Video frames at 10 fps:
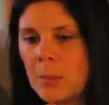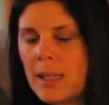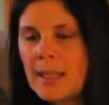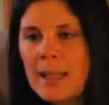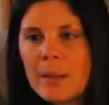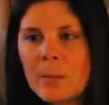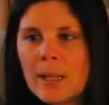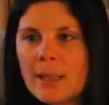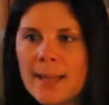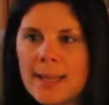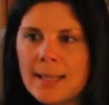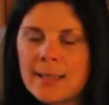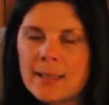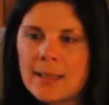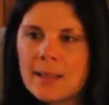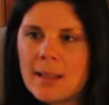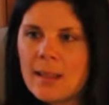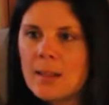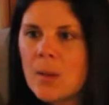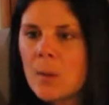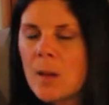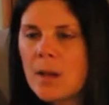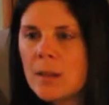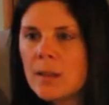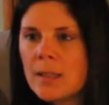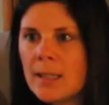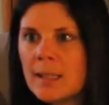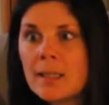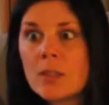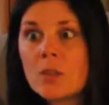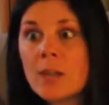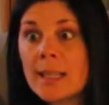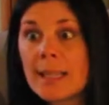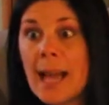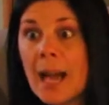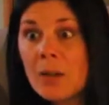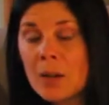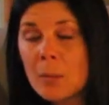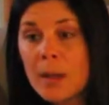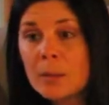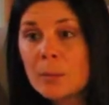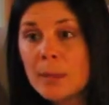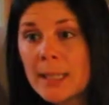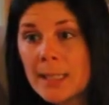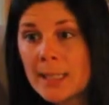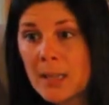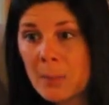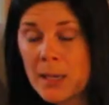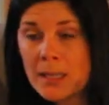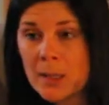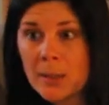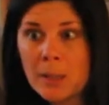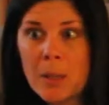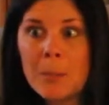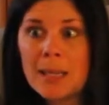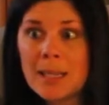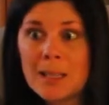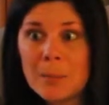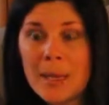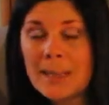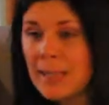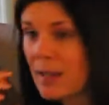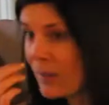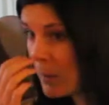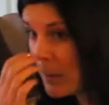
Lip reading: because they realized that they no longer needed to stress out about reading a menu and am I picking the right thing off the